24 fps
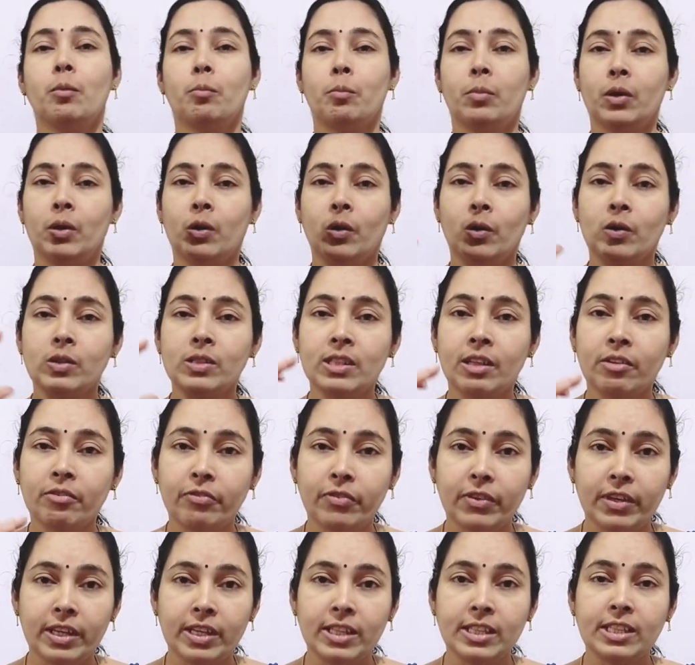Because the
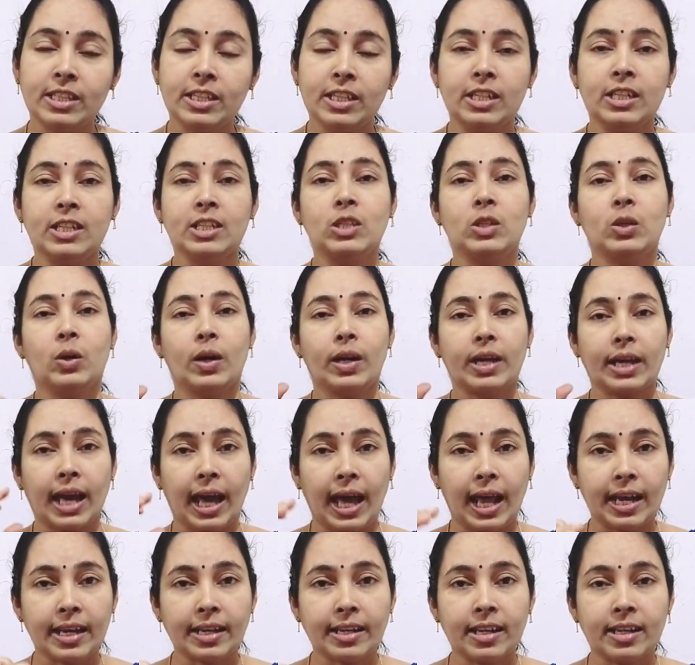features or
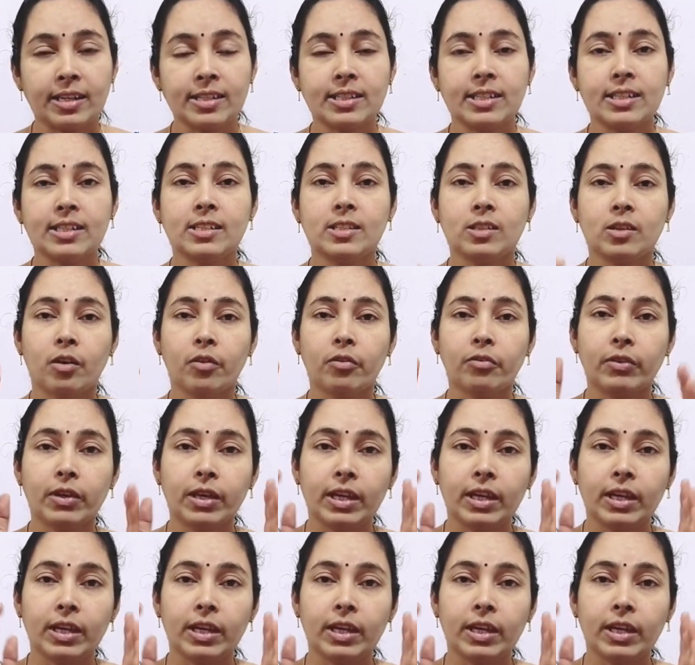characteristics of